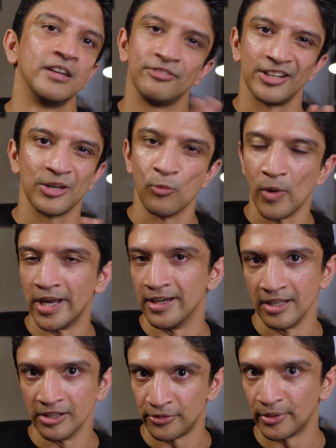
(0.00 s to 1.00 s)
If I can wait
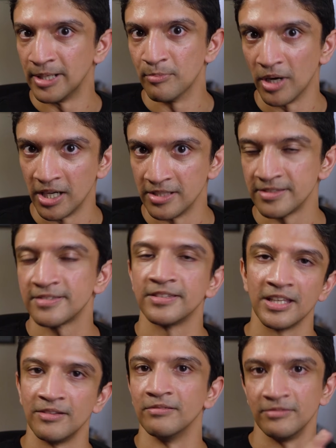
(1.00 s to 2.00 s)
another 3 months,
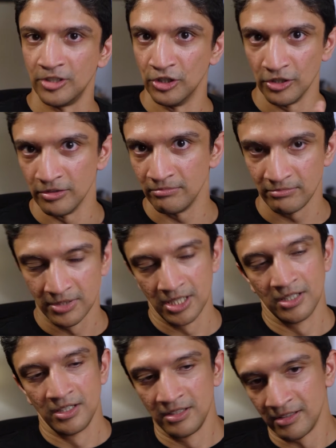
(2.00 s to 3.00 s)
then, it
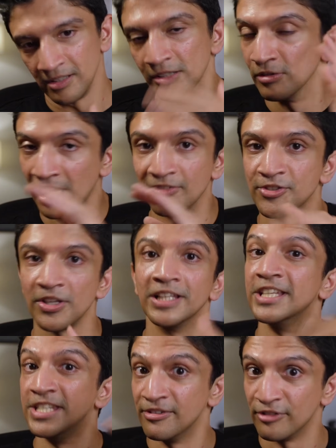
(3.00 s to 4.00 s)
will have
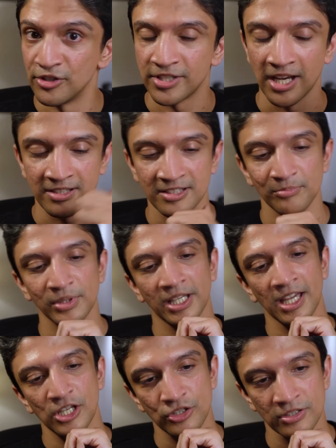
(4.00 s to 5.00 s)
slightly different tax
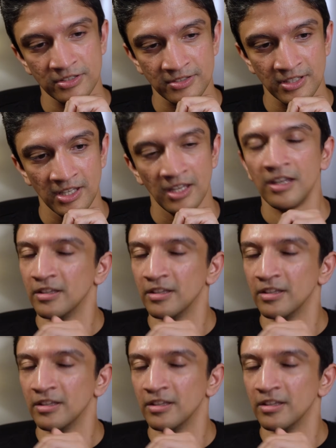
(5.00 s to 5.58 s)
implications.